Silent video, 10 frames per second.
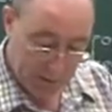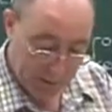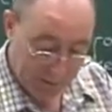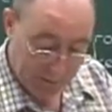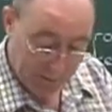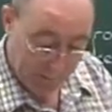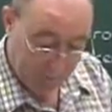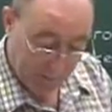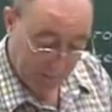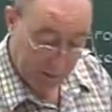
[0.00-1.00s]
Now,
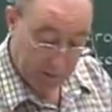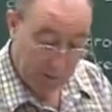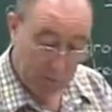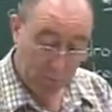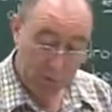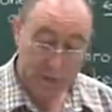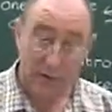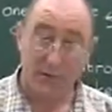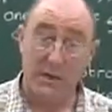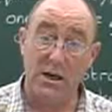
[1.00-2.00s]
when life
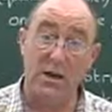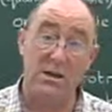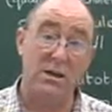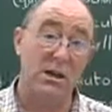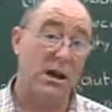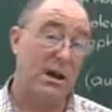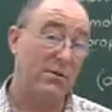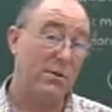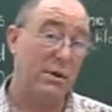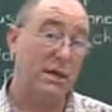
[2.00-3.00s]
starts, I've
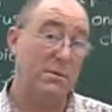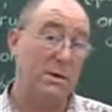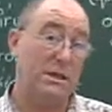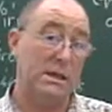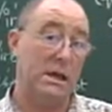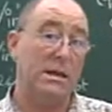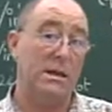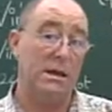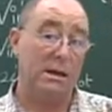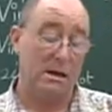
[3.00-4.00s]
got to keep it together
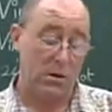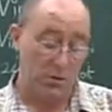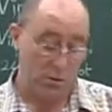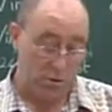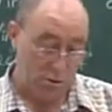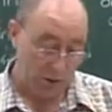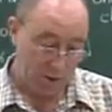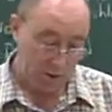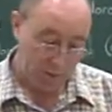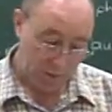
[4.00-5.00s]
in that concentration.
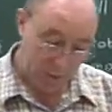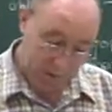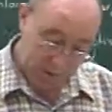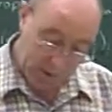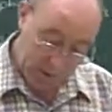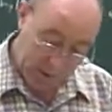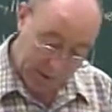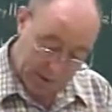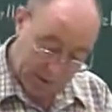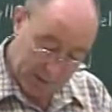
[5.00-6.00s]
So I
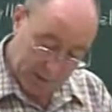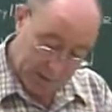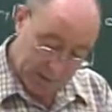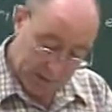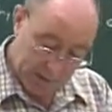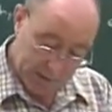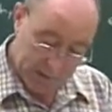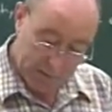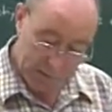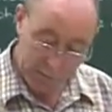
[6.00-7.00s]
need to
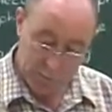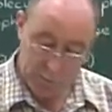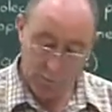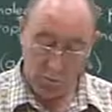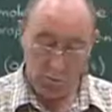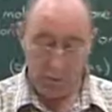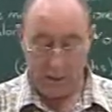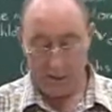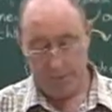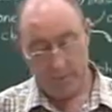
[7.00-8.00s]
put the water
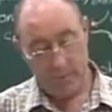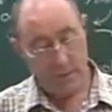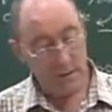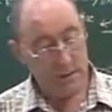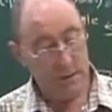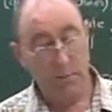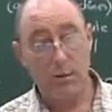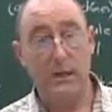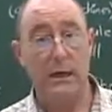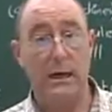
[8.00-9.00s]
in
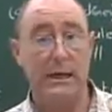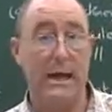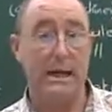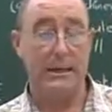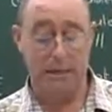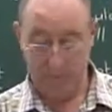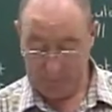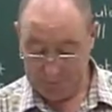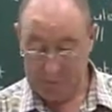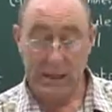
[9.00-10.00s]
something like that,
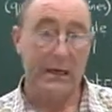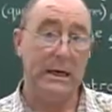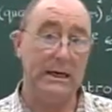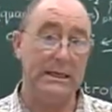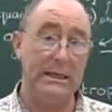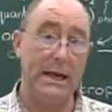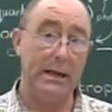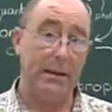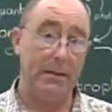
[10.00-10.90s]
a cell.